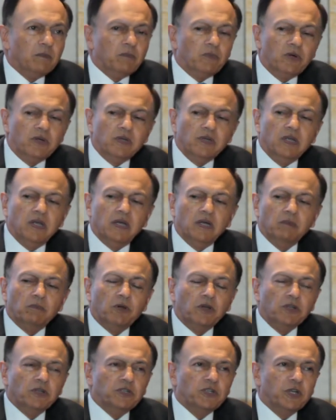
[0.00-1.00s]

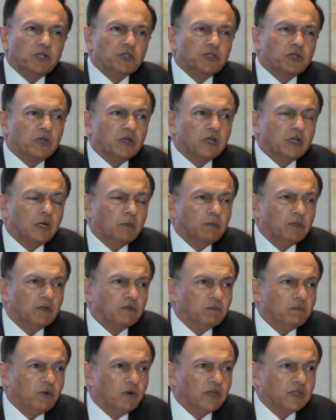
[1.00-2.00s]
Martin touched on a couple
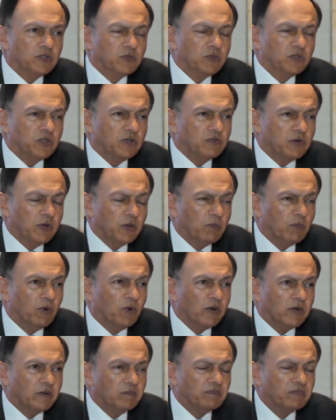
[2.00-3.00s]
of points which are very
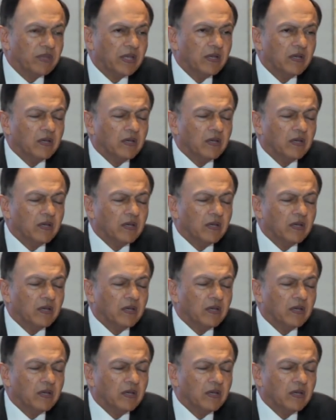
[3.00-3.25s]
important.